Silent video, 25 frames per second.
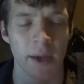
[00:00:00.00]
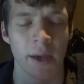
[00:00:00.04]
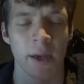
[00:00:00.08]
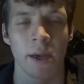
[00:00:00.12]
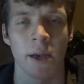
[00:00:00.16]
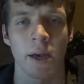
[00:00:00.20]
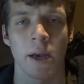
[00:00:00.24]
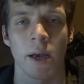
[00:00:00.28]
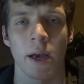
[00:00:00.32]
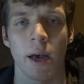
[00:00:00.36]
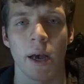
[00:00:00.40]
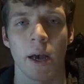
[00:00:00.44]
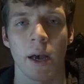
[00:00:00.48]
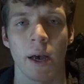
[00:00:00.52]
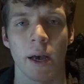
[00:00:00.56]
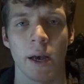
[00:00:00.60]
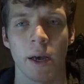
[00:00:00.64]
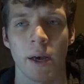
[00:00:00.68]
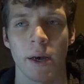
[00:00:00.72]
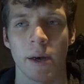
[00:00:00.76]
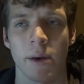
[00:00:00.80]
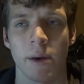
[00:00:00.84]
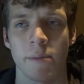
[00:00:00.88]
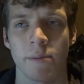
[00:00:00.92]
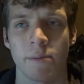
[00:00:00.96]

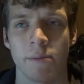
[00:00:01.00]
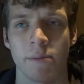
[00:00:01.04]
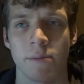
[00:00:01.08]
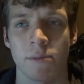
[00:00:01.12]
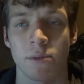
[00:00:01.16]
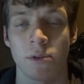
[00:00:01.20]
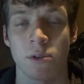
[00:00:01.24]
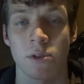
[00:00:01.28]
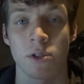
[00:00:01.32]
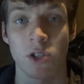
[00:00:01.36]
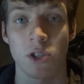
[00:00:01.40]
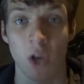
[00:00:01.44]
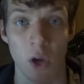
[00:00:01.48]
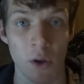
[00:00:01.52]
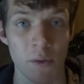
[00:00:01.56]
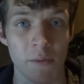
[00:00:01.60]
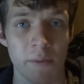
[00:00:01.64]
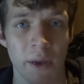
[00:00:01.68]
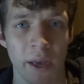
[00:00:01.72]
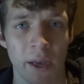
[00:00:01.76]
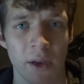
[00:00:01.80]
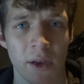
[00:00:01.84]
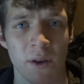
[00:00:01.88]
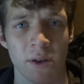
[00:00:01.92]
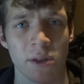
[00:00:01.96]
Don't make
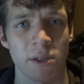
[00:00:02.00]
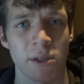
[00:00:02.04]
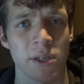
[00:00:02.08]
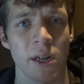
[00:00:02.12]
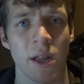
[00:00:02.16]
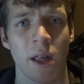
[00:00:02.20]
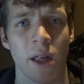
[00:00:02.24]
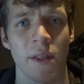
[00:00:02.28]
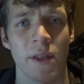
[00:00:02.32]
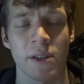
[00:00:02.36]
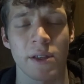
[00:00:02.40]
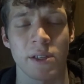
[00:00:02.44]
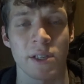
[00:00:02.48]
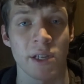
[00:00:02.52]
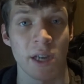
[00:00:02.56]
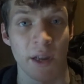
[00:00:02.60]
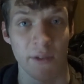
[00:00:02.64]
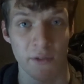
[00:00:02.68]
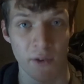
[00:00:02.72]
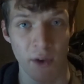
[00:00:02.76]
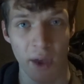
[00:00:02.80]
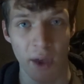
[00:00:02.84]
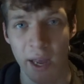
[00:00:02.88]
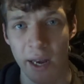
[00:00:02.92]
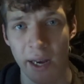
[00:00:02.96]
content like this. And if you're
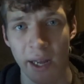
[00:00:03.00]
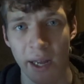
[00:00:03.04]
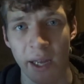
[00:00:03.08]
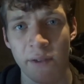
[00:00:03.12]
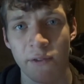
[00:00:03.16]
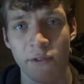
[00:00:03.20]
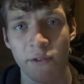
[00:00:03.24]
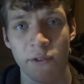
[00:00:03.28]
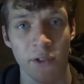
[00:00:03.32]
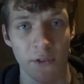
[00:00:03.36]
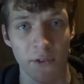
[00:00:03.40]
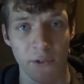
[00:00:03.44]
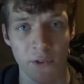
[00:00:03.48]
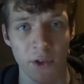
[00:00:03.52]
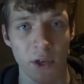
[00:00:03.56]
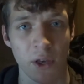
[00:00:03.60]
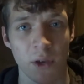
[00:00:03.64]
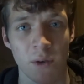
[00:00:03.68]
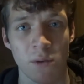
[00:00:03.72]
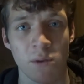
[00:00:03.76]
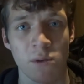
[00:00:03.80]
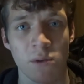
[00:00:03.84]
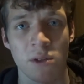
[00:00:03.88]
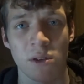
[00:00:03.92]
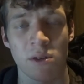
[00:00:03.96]
in it for the
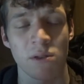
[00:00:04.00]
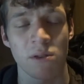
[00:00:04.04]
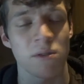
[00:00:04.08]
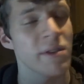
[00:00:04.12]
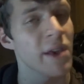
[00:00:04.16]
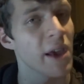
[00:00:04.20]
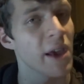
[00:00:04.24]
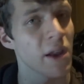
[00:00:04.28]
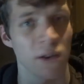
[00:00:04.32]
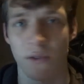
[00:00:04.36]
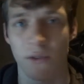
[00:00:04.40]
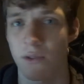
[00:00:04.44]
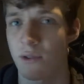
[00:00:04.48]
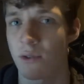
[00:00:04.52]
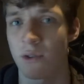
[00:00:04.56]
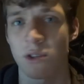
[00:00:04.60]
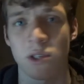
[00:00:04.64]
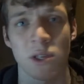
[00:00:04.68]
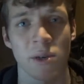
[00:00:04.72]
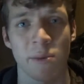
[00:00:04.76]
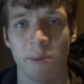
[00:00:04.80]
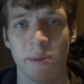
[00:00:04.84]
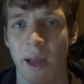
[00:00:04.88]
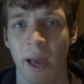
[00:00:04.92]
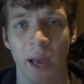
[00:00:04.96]
views, get off YouTube
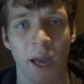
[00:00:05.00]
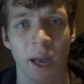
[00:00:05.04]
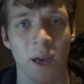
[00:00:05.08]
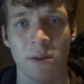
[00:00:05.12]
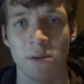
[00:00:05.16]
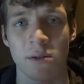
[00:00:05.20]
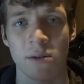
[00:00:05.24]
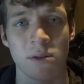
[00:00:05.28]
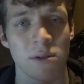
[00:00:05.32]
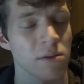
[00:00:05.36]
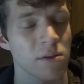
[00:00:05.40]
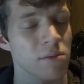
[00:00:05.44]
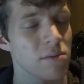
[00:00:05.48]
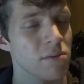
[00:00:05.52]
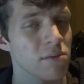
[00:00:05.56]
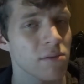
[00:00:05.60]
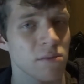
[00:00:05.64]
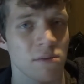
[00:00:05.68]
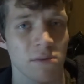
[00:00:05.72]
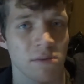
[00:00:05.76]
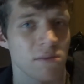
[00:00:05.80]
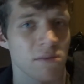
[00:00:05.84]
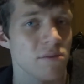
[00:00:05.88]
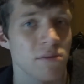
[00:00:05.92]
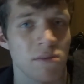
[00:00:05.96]
now.
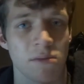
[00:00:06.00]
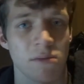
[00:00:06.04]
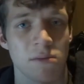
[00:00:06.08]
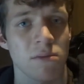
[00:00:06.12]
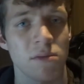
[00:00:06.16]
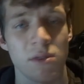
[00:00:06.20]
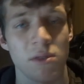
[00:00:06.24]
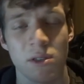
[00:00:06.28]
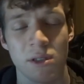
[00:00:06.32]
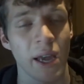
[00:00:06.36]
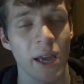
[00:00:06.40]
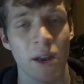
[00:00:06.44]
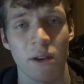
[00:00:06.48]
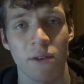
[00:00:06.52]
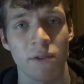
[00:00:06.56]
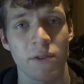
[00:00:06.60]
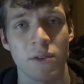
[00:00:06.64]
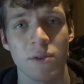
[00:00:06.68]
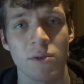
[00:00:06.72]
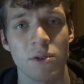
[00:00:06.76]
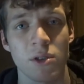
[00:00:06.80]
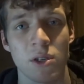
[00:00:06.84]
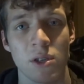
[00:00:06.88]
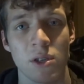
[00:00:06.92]
Just get off YouTube.